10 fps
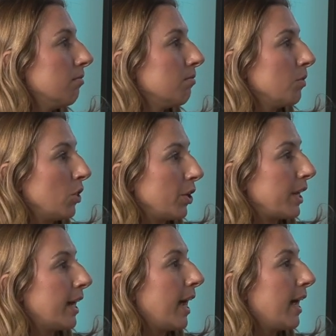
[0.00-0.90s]
looking
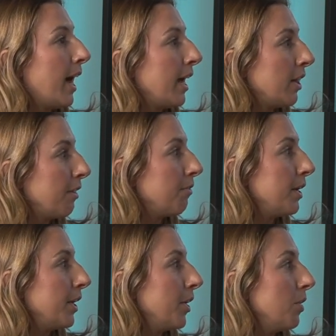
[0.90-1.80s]
at highlight
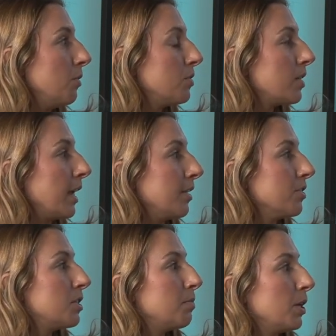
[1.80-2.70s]
videos and to
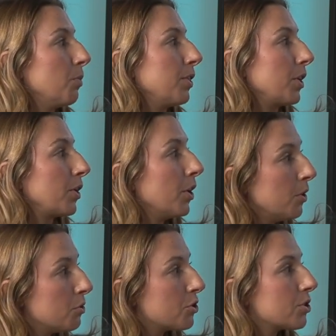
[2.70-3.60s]
speak with the
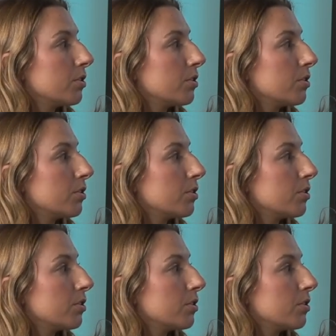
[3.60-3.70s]
coach.